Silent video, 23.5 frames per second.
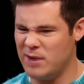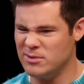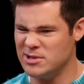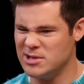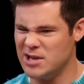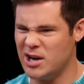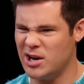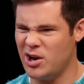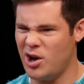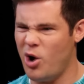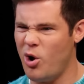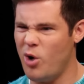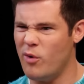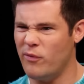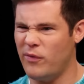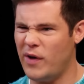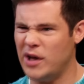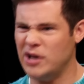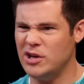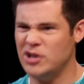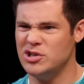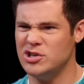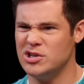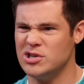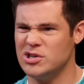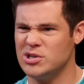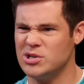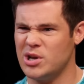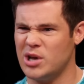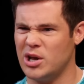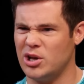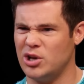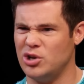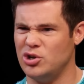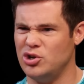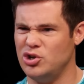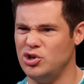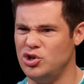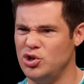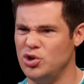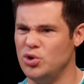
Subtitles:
I was like, oh, if I could just, like,